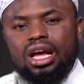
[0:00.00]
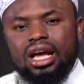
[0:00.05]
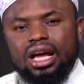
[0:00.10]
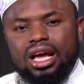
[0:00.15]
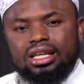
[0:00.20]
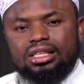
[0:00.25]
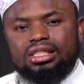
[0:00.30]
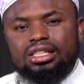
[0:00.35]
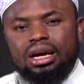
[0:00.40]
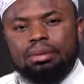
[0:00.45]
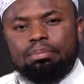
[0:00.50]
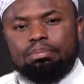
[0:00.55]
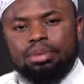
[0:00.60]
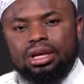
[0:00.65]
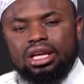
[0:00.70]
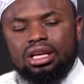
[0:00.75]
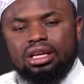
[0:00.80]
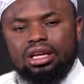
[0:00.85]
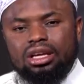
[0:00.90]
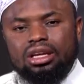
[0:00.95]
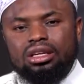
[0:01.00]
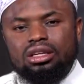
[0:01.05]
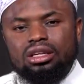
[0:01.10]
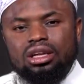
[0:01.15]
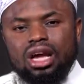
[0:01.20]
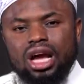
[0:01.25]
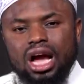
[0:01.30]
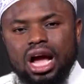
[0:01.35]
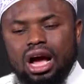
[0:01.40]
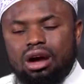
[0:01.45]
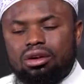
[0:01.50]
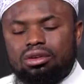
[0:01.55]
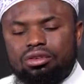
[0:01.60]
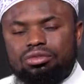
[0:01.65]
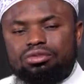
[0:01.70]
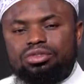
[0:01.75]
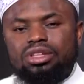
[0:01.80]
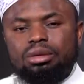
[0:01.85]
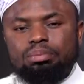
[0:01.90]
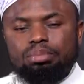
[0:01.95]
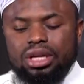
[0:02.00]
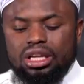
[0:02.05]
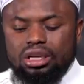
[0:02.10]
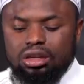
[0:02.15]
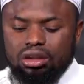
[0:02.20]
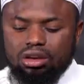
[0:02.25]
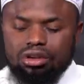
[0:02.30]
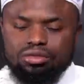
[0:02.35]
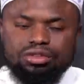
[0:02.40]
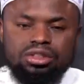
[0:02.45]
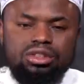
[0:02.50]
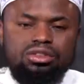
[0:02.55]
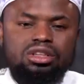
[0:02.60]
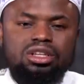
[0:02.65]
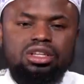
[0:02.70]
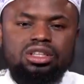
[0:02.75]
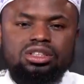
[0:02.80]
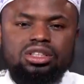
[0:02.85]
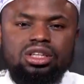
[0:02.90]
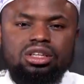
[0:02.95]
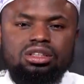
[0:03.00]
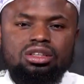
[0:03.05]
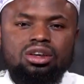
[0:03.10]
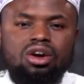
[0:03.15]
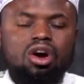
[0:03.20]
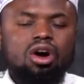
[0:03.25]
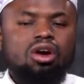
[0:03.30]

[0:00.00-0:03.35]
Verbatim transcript: end up being out of the pale of the religion